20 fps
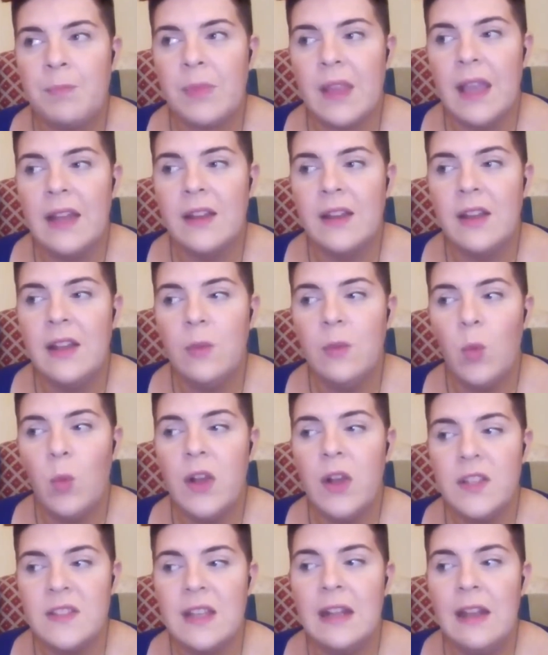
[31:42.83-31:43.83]
And
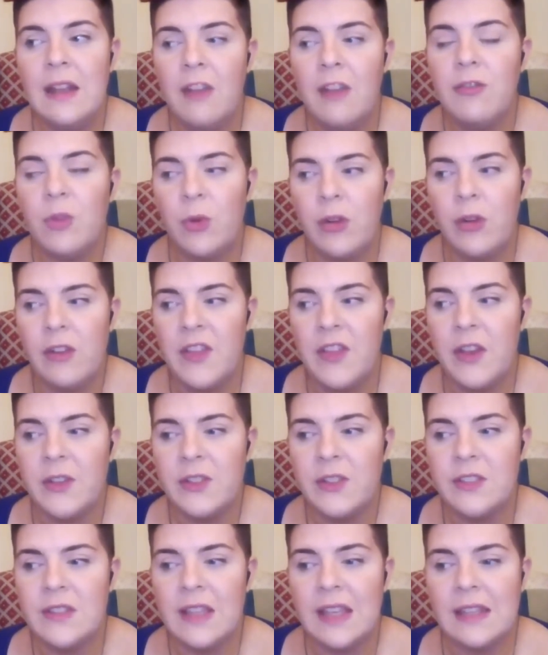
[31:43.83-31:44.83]
whilst I love all of
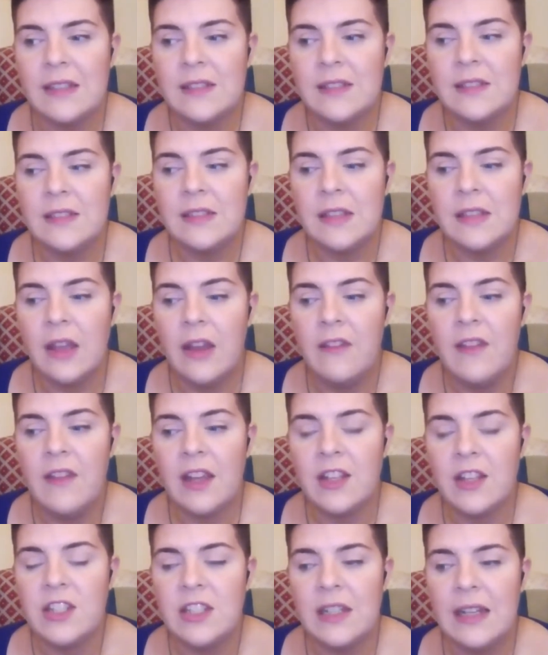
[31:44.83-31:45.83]
those things, I've
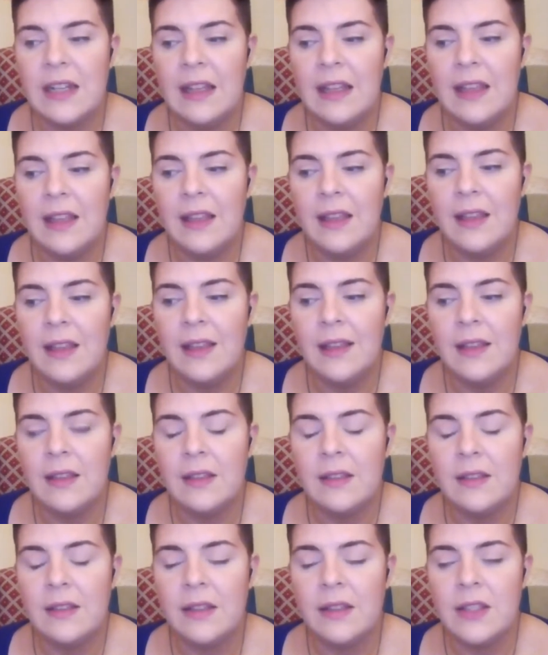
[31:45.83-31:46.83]
actually
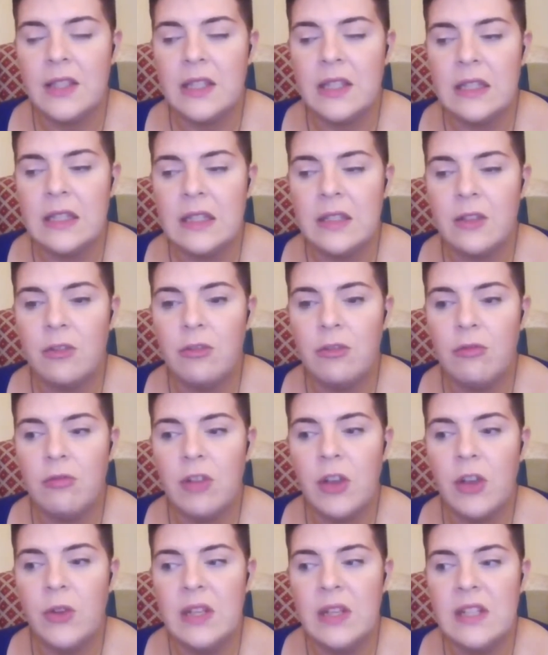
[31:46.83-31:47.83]

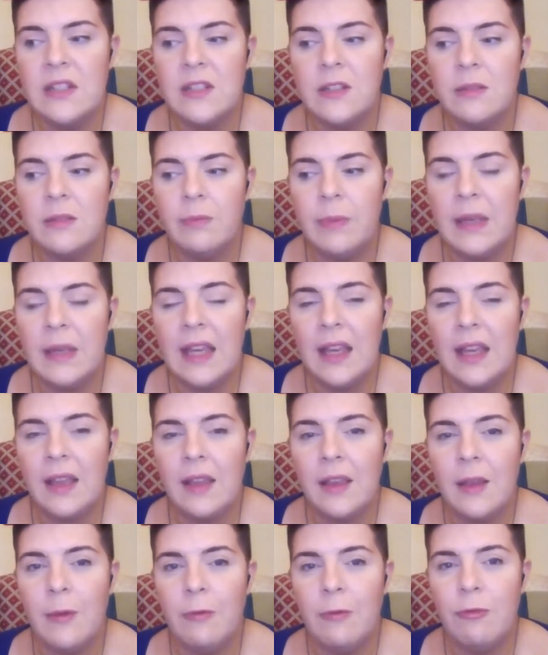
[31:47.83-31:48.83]
grown into
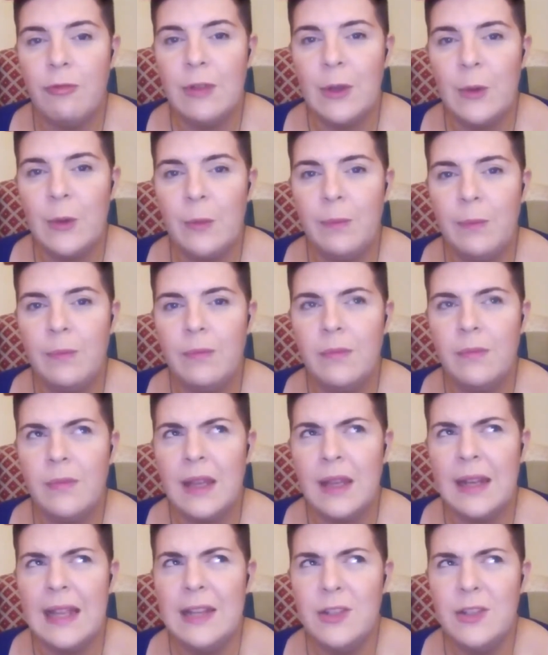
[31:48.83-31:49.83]
being
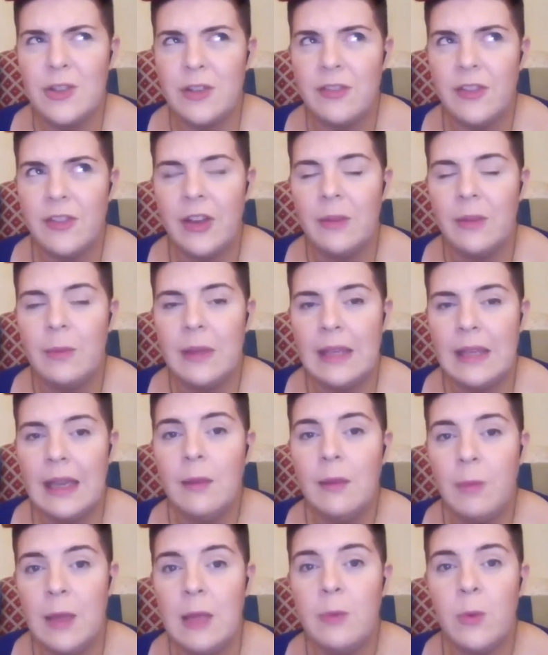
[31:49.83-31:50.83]
an introvert, but
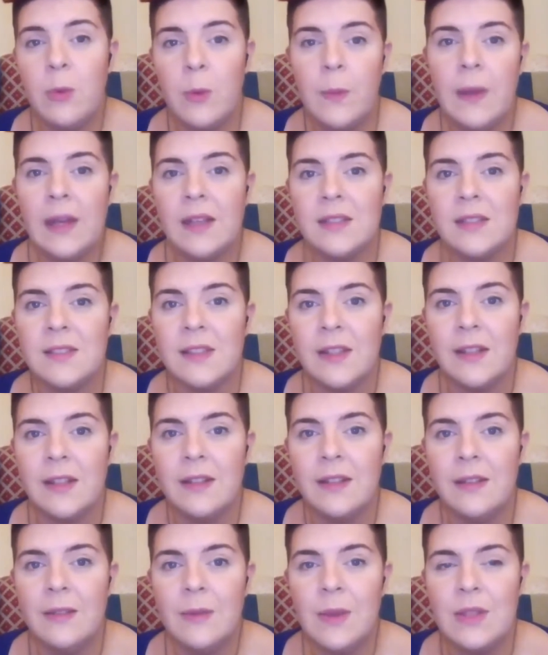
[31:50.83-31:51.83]
yet a people
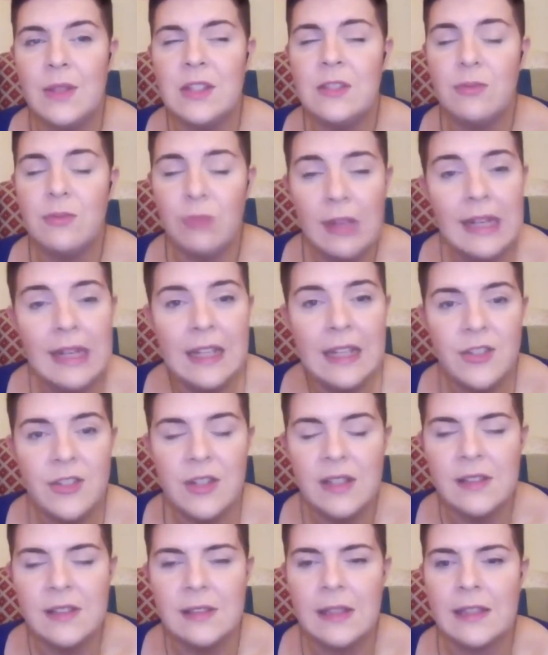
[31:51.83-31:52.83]
person, which is really
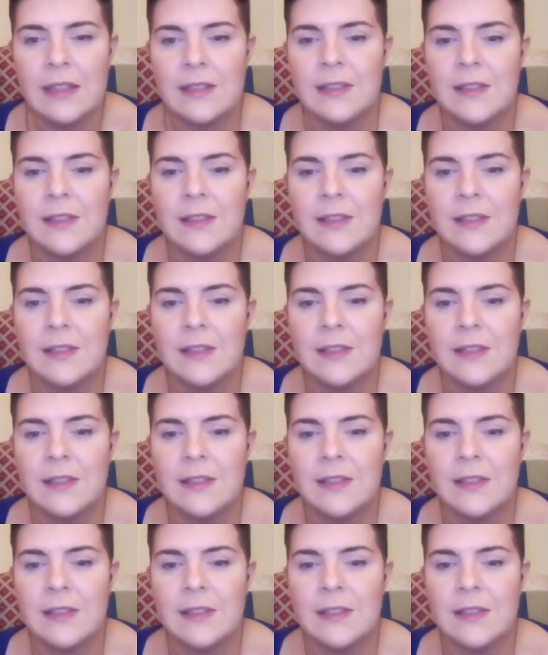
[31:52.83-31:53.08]
interesting.